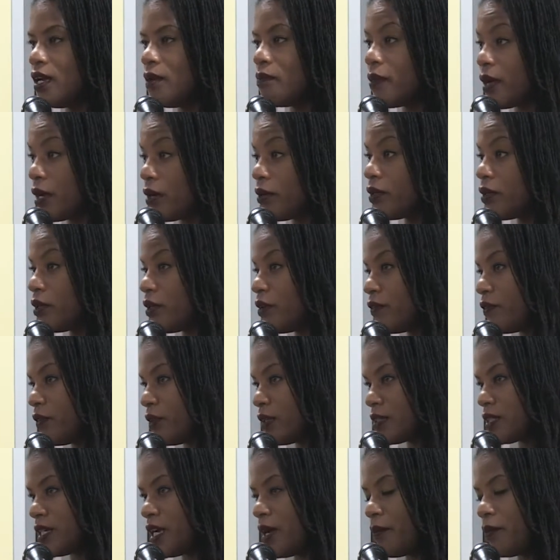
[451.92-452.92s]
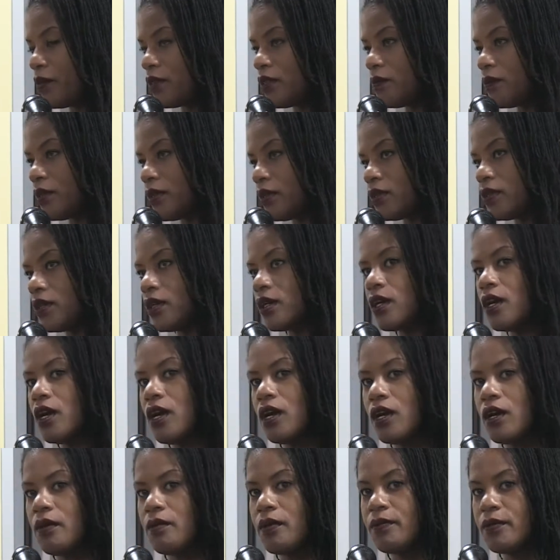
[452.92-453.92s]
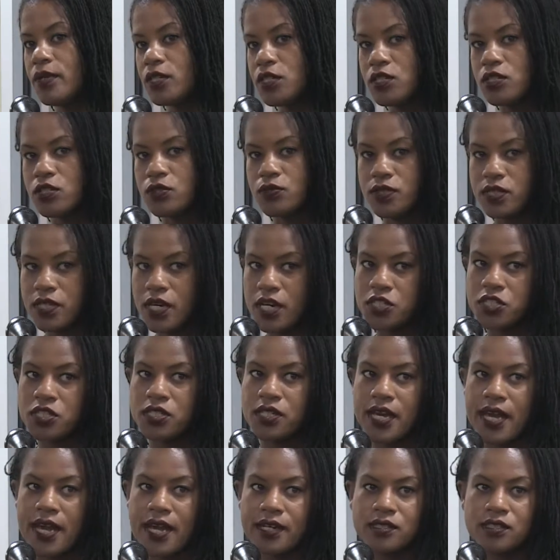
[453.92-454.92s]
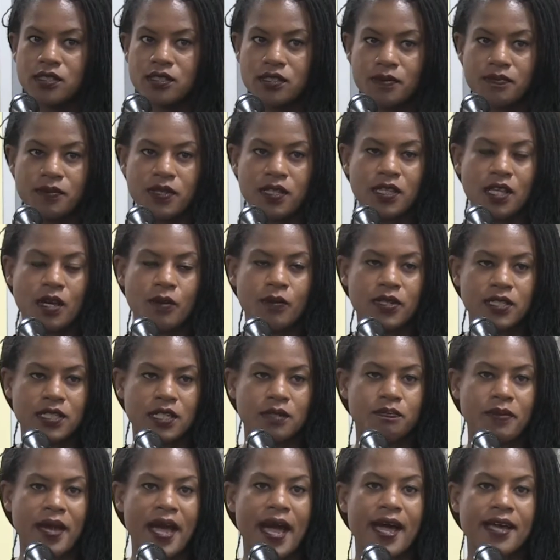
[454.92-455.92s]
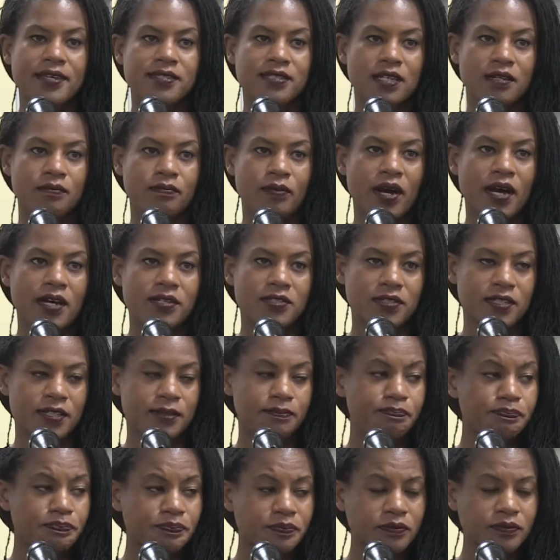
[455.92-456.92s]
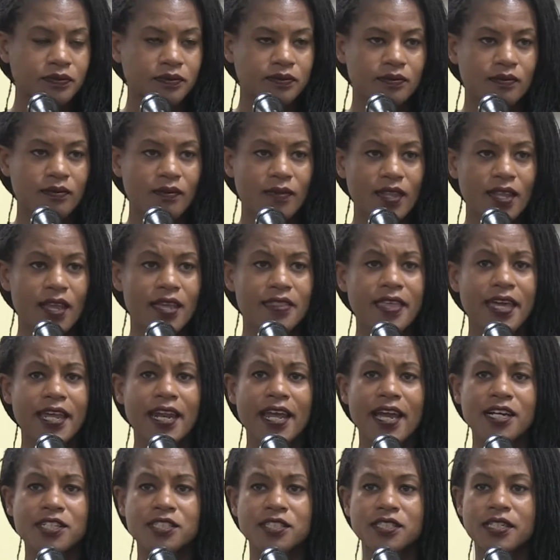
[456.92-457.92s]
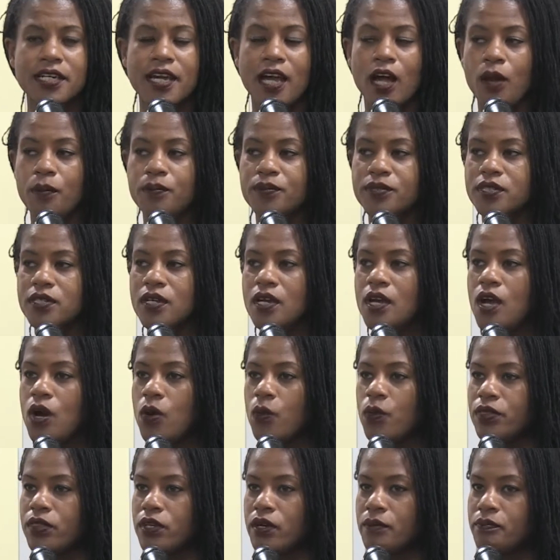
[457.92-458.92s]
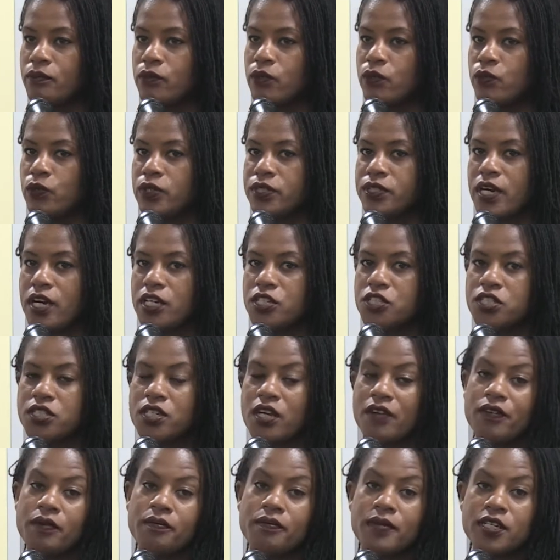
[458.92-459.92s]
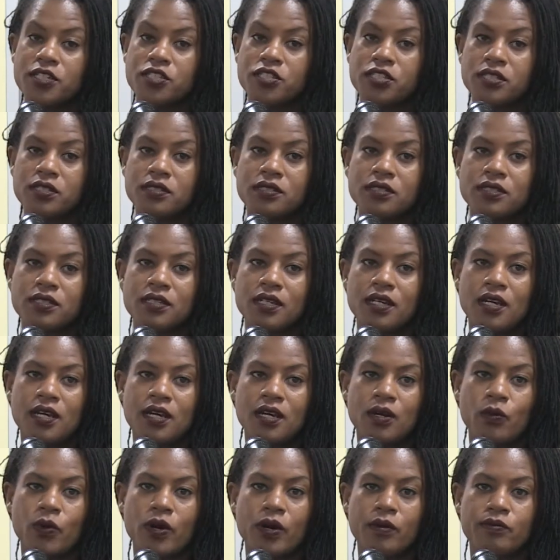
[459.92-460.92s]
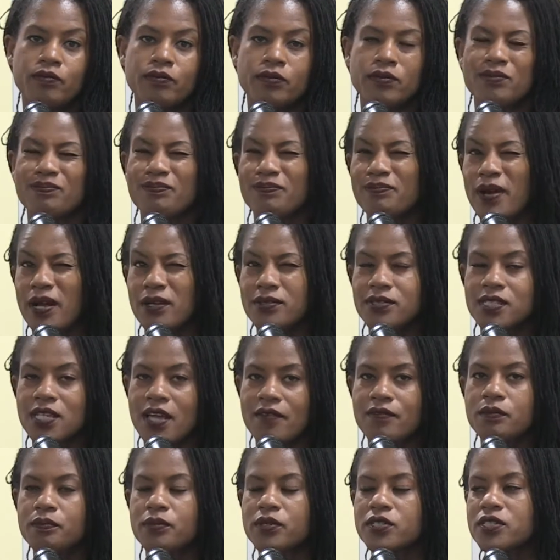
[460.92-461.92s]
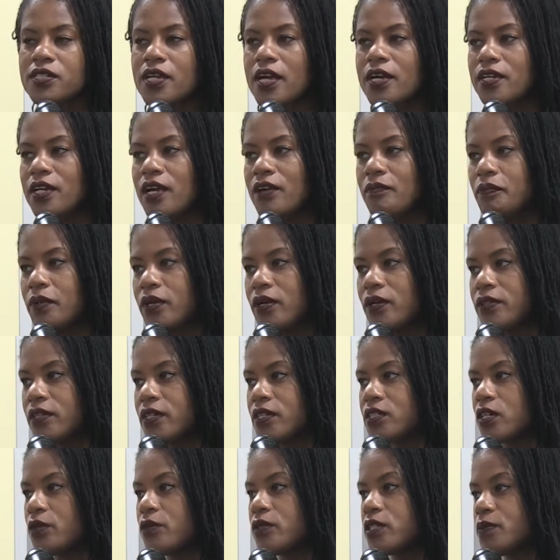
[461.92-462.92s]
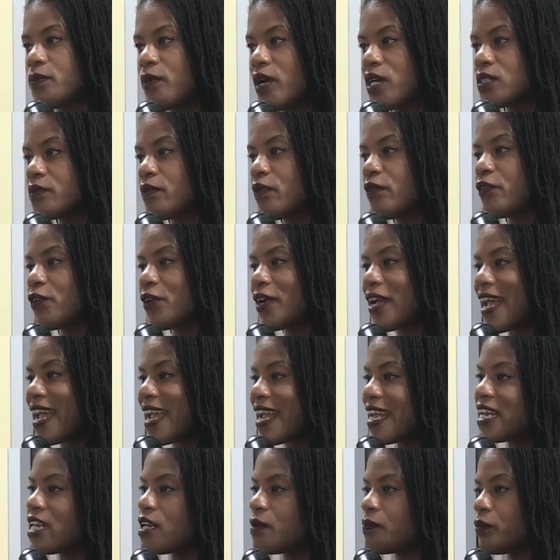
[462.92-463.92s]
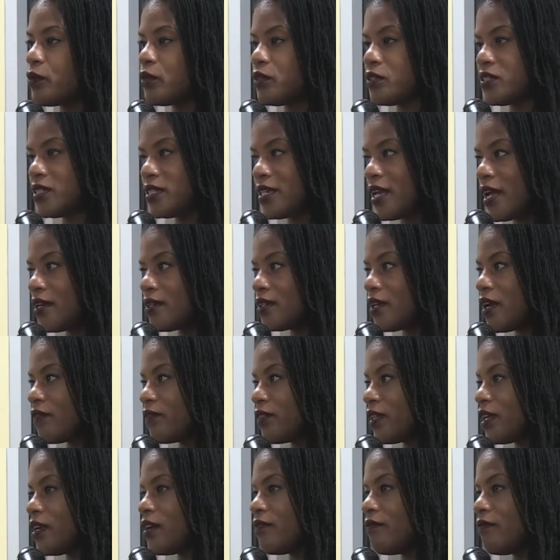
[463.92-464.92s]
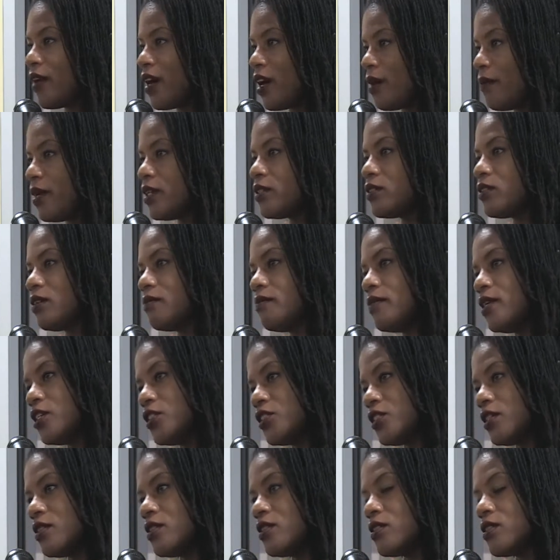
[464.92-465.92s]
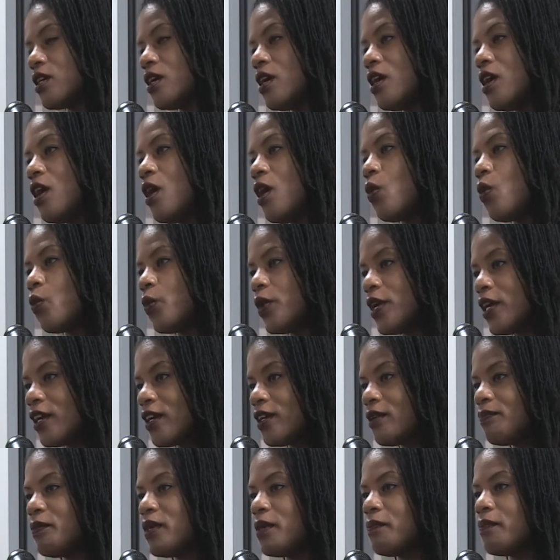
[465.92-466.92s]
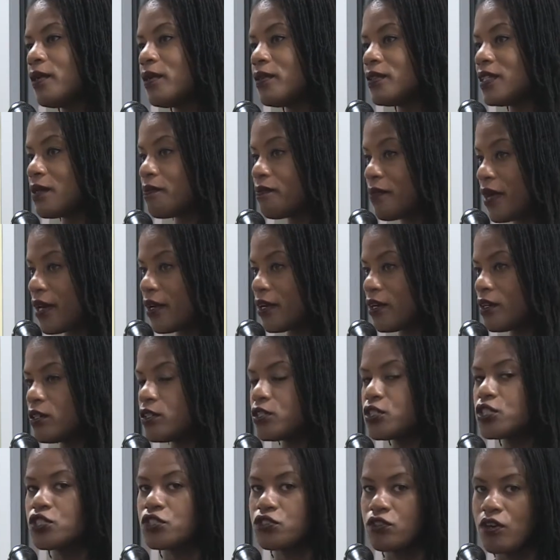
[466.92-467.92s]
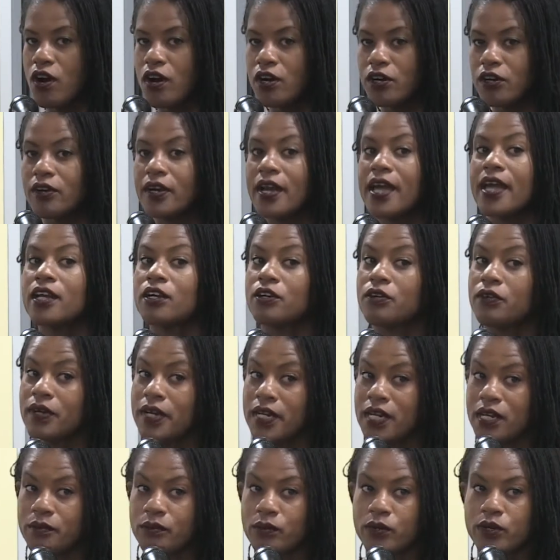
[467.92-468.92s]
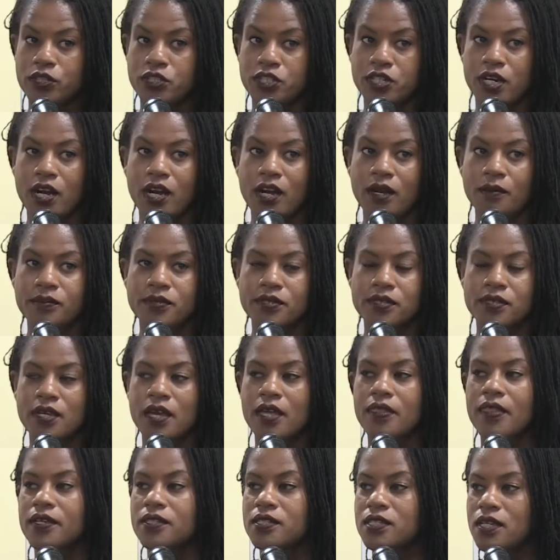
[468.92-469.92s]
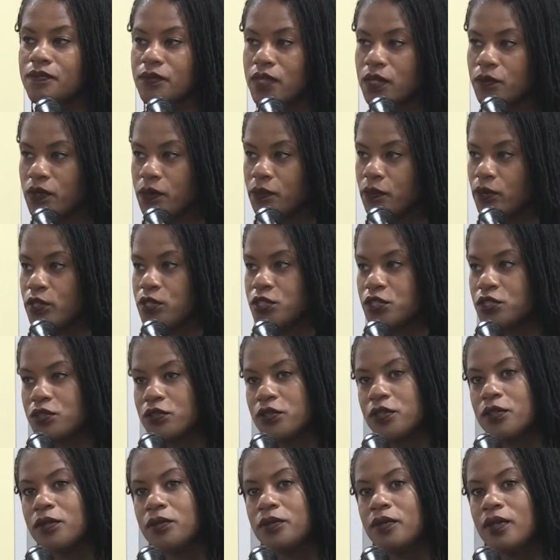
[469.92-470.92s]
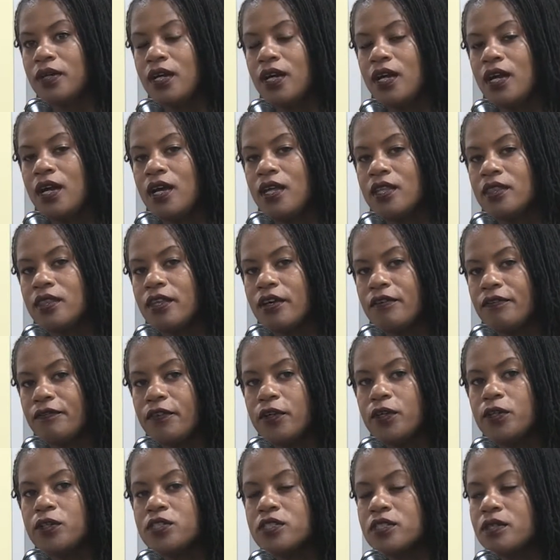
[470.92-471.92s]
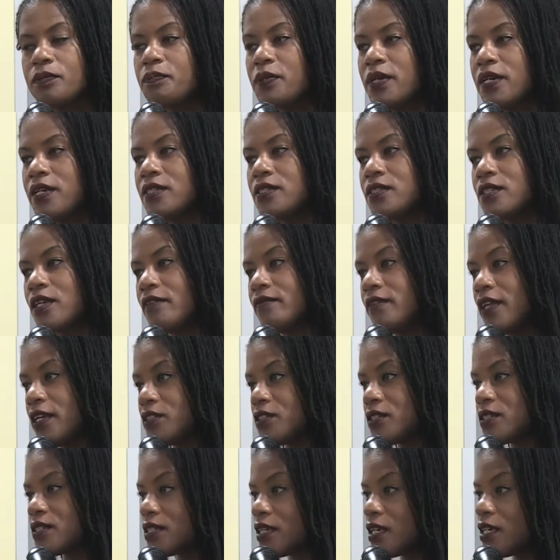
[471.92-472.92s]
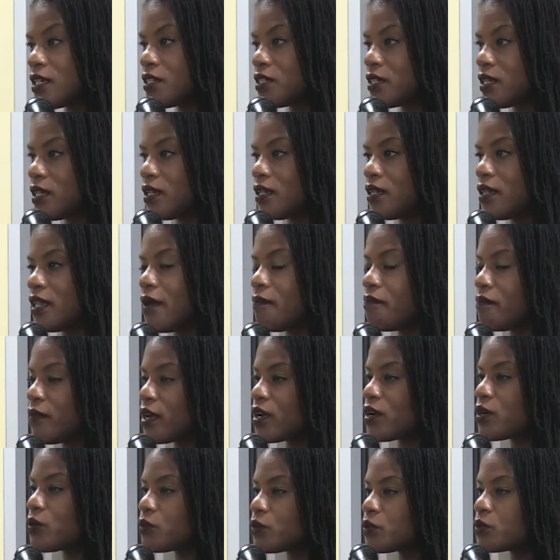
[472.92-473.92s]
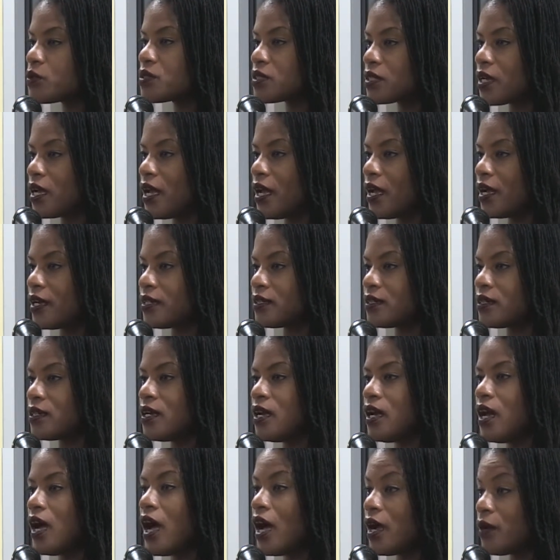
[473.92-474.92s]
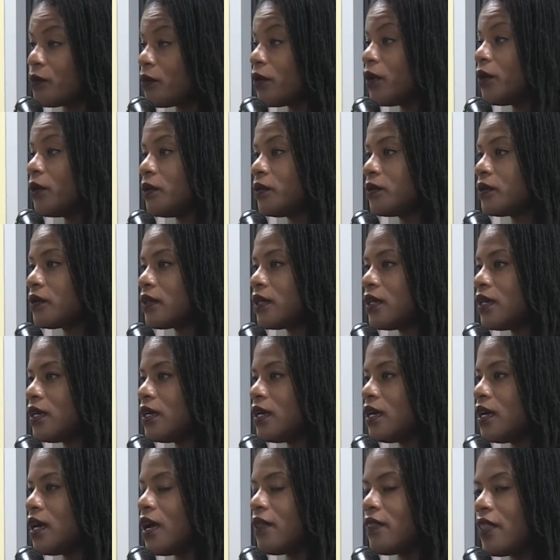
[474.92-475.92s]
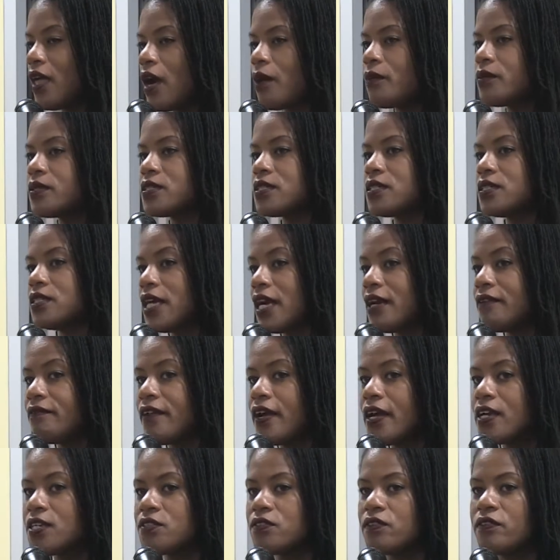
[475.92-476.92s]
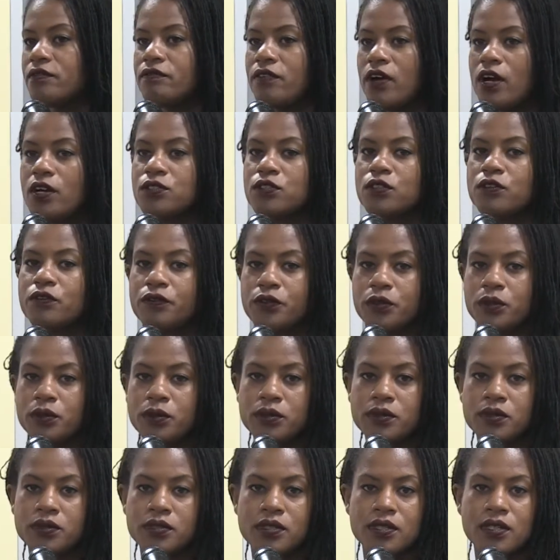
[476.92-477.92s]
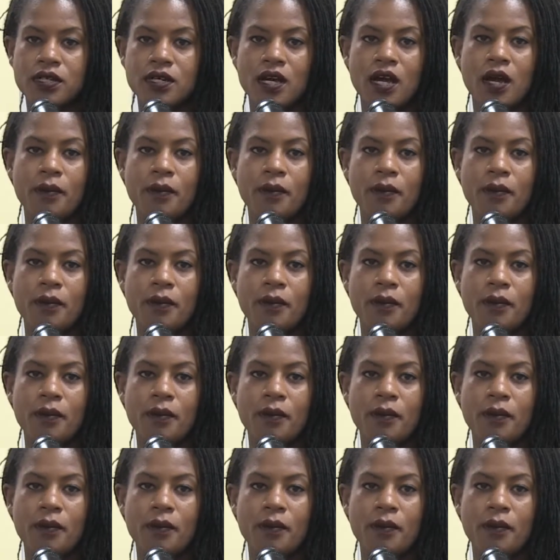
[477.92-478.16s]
BERDO, for example, the Building Emissions Reduction Act, is something that we did pass in Boston. And that actually helps with a reduction of emissions, where about 7% of buildings are responsible for 80% of the environmental emissions. We could be building better, stronger, and creating more jobs, and that's something we push through. The first piece of legislation that Mayor Wu signed, I wrote, and that was to divest from fossil fuels.